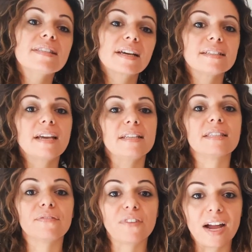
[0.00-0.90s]
that contains
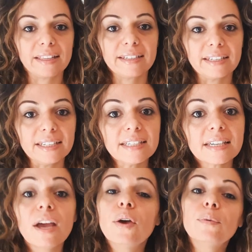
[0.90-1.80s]
the violet in it,
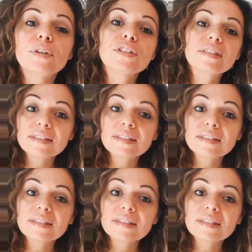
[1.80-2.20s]
which is the